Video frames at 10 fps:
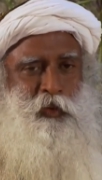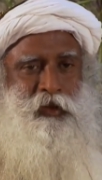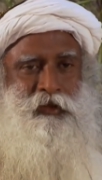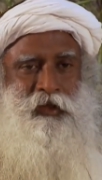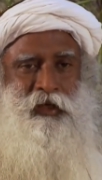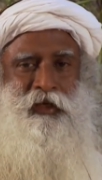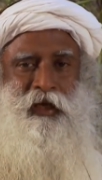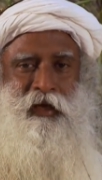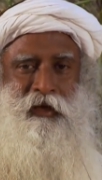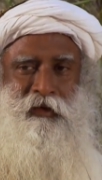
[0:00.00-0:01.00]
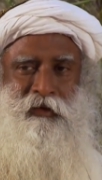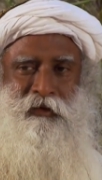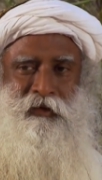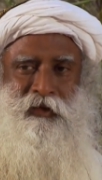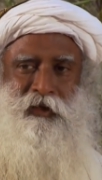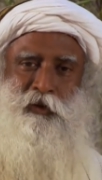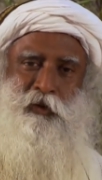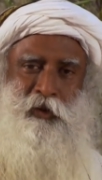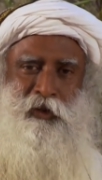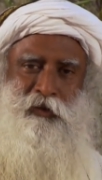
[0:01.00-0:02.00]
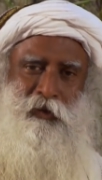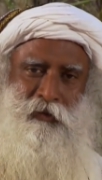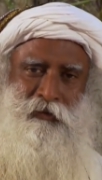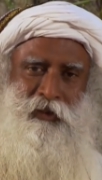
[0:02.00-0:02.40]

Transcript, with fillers: water and air into your control.